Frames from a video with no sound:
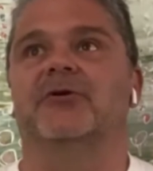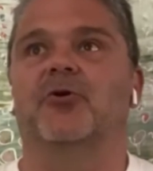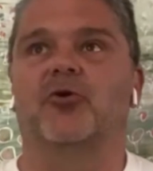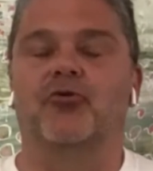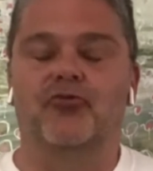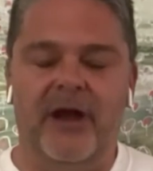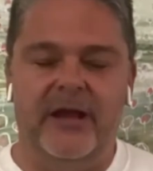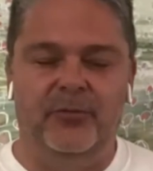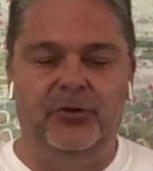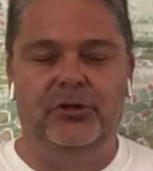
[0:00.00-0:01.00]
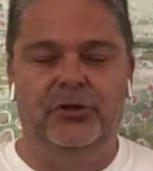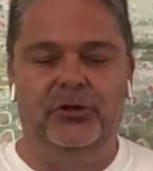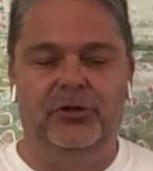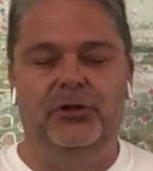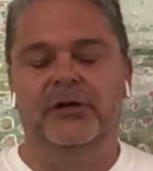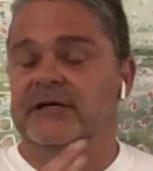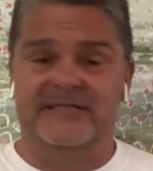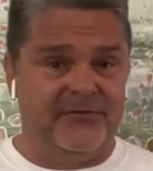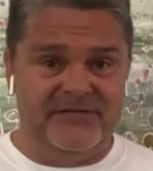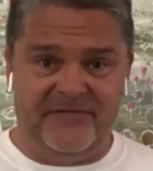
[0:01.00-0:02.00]
incredible
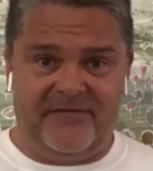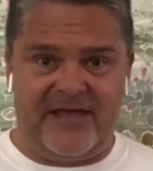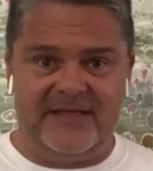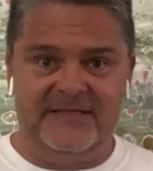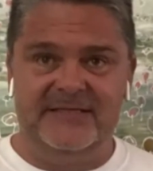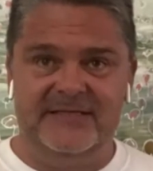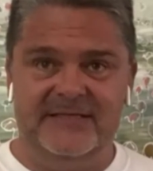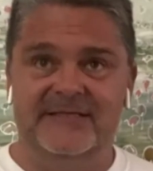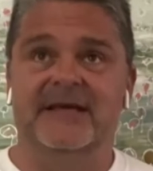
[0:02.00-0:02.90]
series of events,